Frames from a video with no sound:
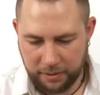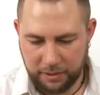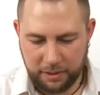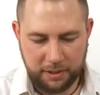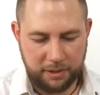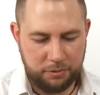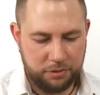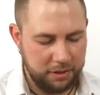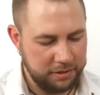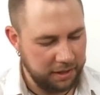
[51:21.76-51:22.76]
And then I
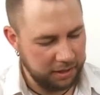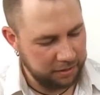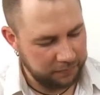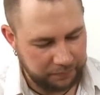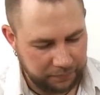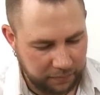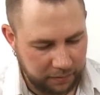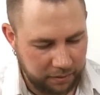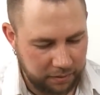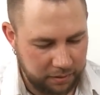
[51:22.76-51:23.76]
usually take
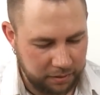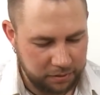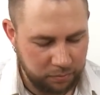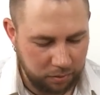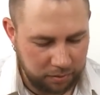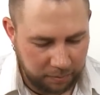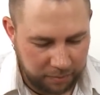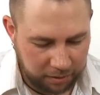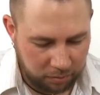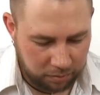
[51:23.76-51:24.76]
a small
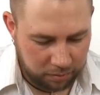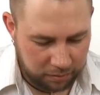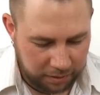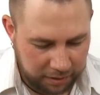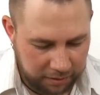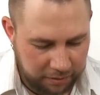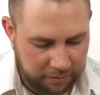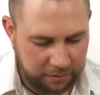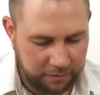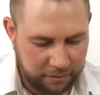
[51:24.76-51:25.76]
dubbing no needle here
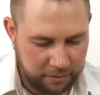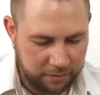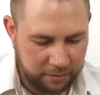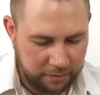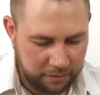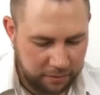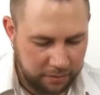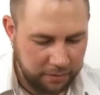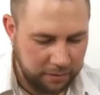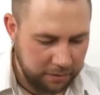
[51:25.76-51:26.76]

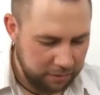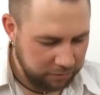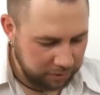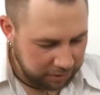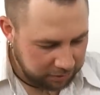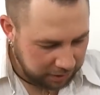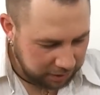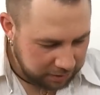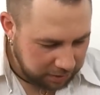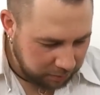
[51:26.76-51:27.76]
and trying to
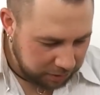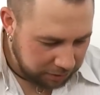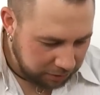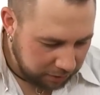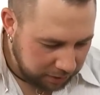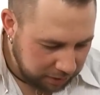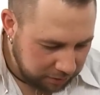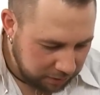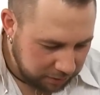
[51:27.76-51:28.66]
get some material into